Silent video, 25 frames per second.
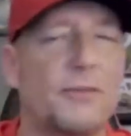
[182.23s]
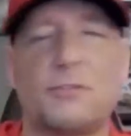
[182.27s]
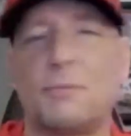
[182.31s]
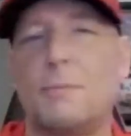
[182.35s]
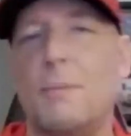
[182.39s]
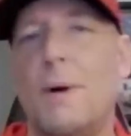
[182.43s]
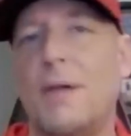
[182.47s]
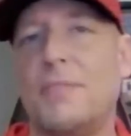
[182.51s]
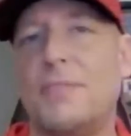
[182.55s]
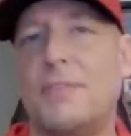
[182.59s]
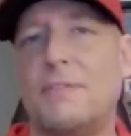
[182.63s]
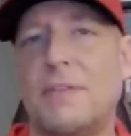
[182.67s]
first
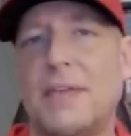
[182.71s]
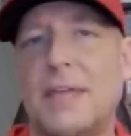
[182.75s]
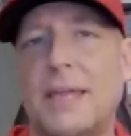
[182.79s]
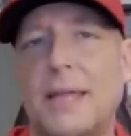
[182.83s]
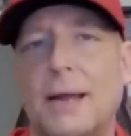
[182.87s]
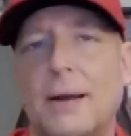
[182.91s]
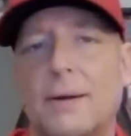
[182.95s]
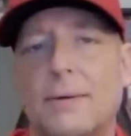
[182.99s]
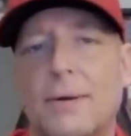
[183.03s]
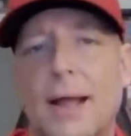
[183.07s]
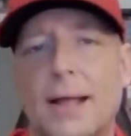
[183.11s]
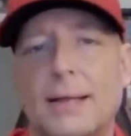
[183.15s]
month of the
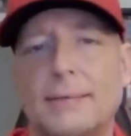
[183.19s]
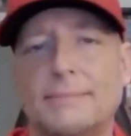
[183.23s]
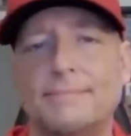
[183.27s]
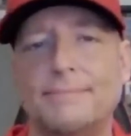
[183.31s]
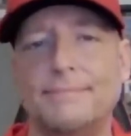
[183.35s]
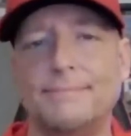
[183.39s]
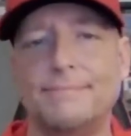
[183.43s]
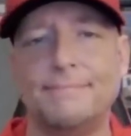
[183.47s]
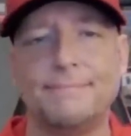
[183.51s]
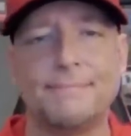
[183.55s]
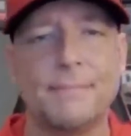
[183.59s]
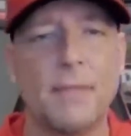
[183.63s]
year, right?
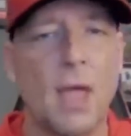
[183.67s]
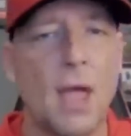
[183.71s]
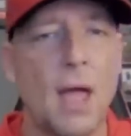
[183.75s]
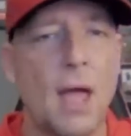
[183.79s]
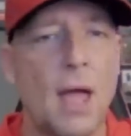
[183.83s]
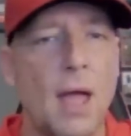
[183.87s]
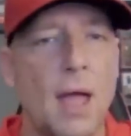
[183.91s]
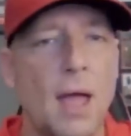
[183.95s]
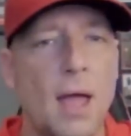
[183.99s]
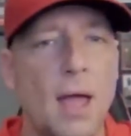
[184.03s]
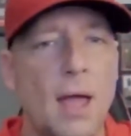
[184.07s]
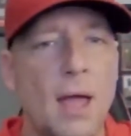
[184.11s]

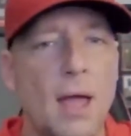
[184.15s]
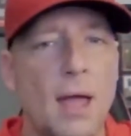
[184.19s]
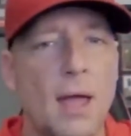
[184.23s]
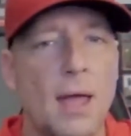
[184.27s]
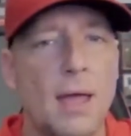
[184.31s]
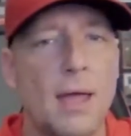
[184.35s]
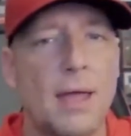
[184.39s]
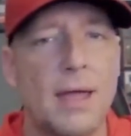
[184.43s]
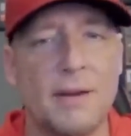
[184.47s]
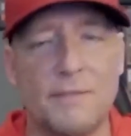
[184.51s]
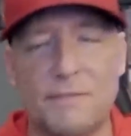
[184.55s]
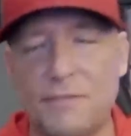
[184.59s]

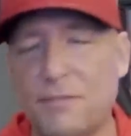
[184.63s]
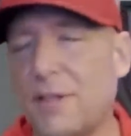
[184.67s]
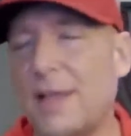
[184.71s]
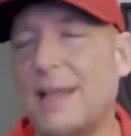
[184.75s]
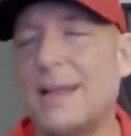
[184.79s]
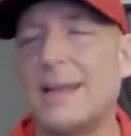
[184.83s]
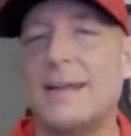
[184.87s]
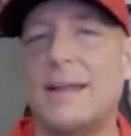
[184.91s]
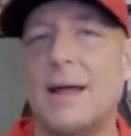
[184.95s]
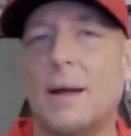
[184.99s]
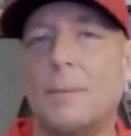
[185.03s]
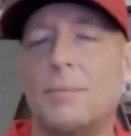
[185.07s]

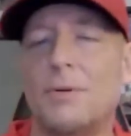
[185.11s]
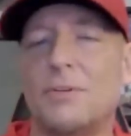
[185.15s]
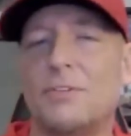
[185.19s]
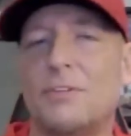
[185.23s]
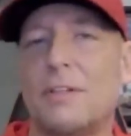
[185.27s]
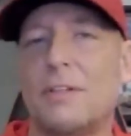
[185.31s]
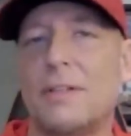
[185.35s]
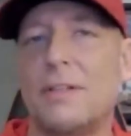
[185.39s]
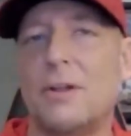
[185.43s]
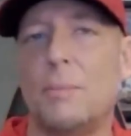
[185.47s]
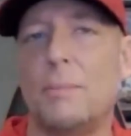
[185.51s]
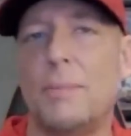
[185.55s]
Inflated
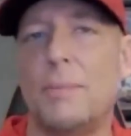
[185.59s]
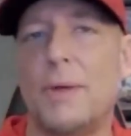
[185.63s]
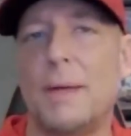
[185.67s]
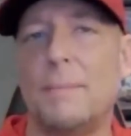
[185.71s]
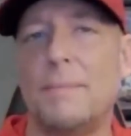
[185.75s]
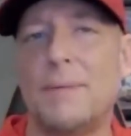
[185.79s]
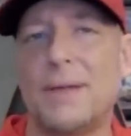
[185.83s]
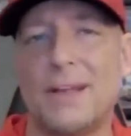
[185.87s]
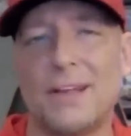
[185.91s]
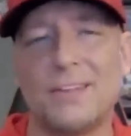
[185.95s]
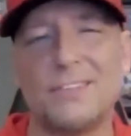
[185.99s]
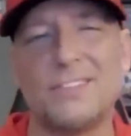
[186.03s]
numbers a little
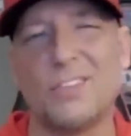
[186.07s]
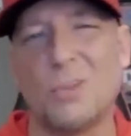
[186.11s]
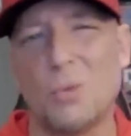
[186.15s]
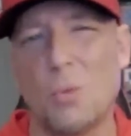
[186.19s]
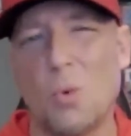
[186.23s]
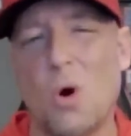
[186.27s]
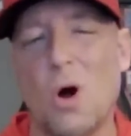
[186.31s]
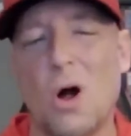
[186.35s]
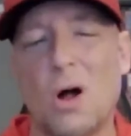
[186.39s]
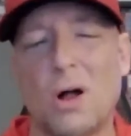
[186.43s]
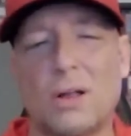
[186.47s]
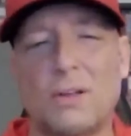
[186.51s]
bit because of the
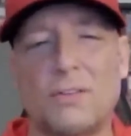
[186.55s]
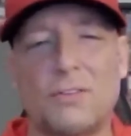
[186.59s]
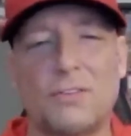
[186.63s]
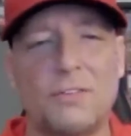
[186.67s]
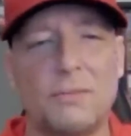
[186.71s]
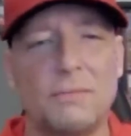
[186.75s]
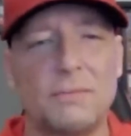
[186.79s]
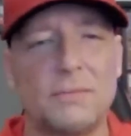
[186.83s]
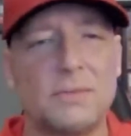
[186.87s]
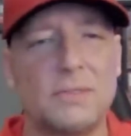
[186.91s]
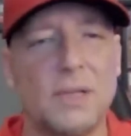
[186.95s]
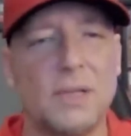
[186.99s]

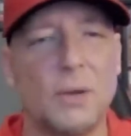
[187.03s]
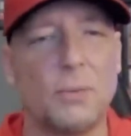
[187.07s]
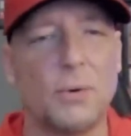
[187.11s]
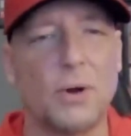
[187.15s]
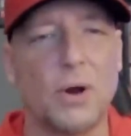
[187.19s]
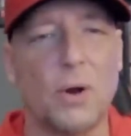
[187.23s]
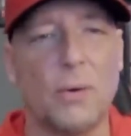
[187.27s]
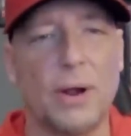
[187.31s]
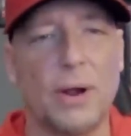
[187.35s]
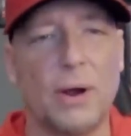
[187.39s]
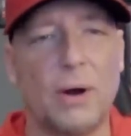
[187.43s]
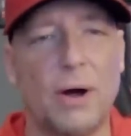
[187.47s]
walks that
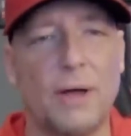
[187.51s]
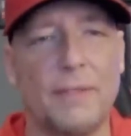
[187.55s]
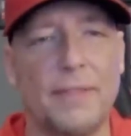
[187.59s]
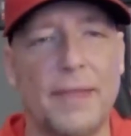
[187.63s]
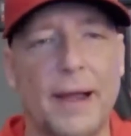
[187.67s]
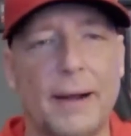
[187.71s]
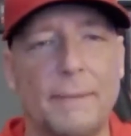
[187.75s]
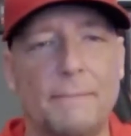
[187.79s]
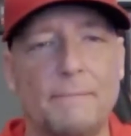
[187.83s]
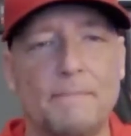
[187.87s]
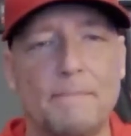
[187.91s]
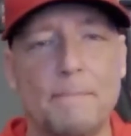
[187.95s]
were going on
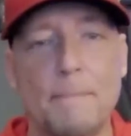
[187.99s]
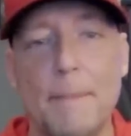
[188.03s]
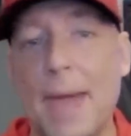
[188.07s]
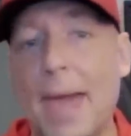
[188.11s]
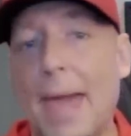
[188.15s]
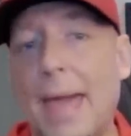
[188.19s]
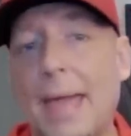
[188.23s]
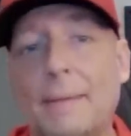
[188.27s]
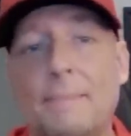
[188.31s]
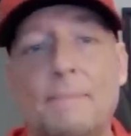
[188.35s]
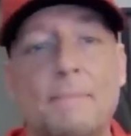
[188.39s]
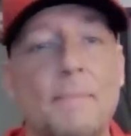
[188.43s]
there.
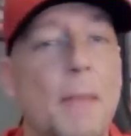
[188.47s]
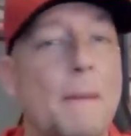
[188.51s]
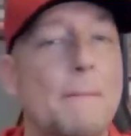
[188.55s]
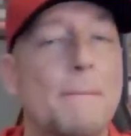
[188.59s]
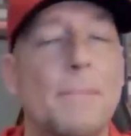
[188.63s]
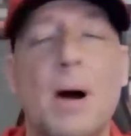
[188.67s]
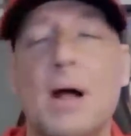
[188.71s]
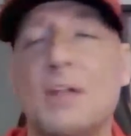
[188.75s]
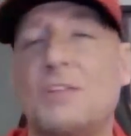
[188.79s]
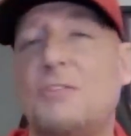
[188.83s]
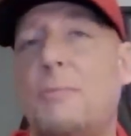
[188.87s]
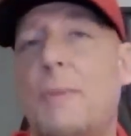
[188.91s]
May,
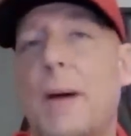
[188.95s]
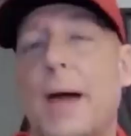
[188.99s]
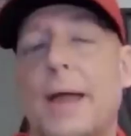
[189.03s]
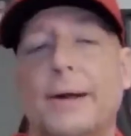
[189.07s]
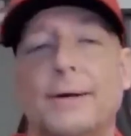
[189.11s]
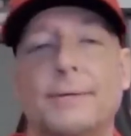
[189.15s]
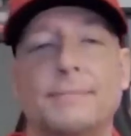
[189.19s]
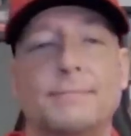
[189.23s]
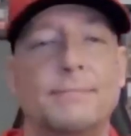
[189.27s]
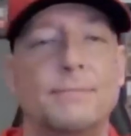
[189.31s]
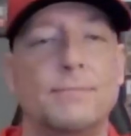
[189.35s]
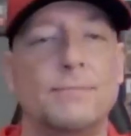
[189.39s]
much
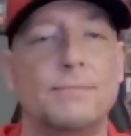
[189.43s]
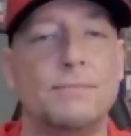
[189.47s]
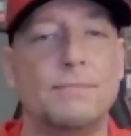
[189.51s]
better.